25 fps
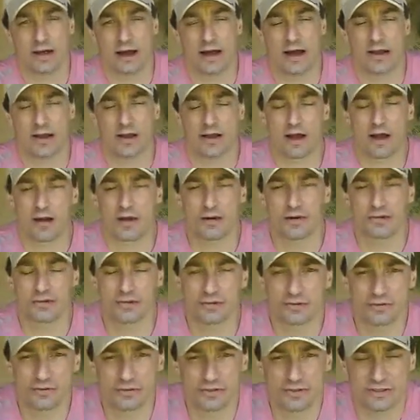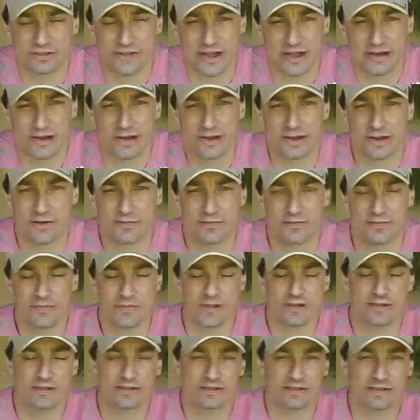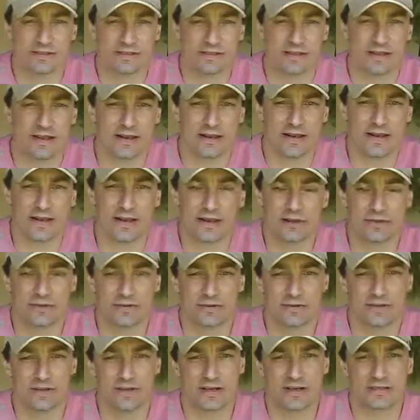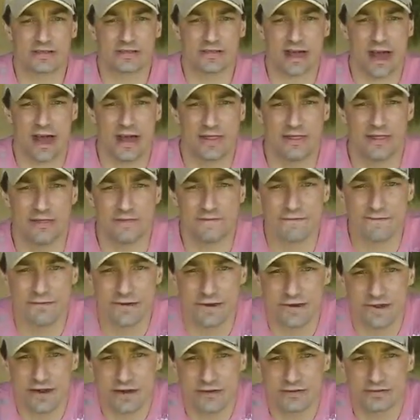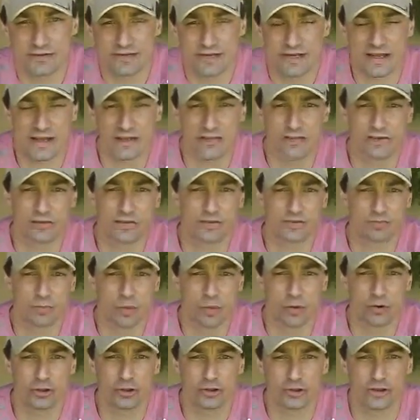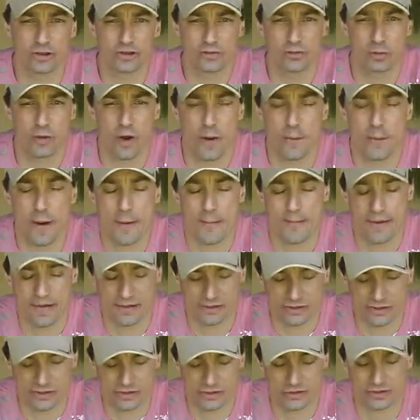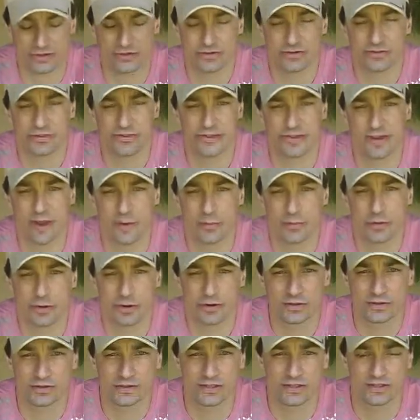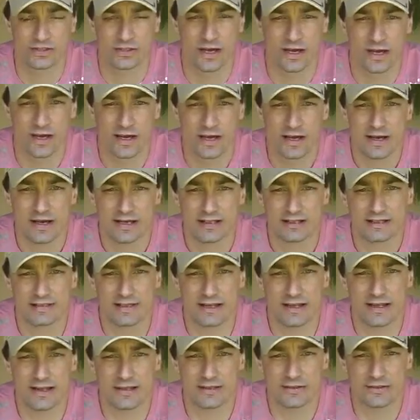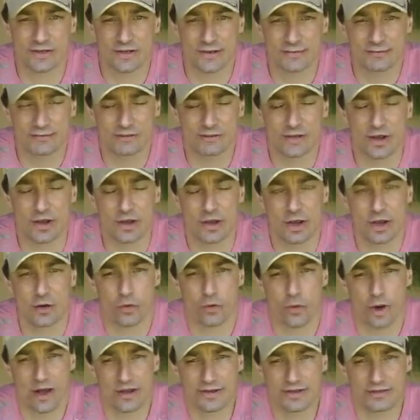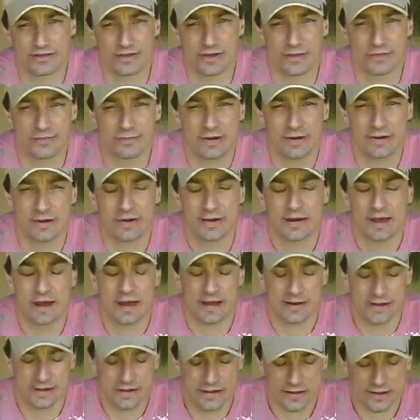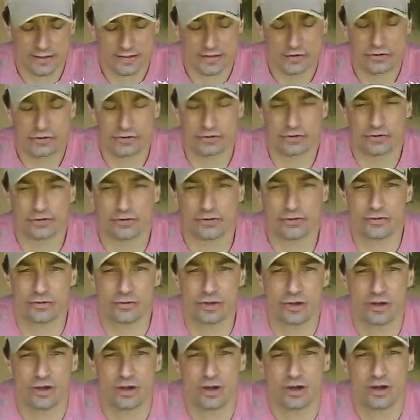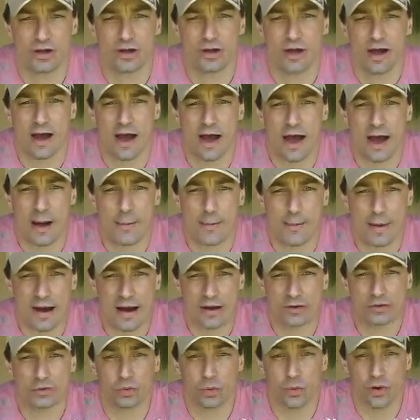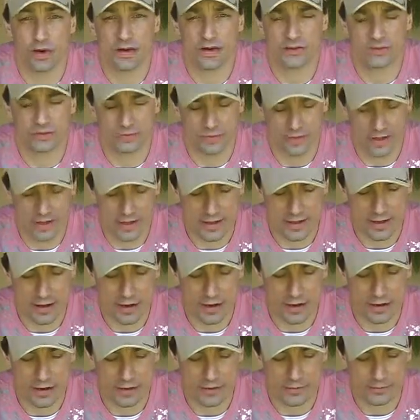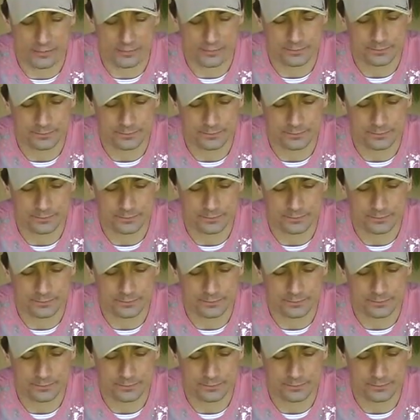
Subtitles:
I encourage you to send him the link to this and the videos in this portion where my message to the senior pastors. Send it to him so he can watch them and hear the truth about what is really going on.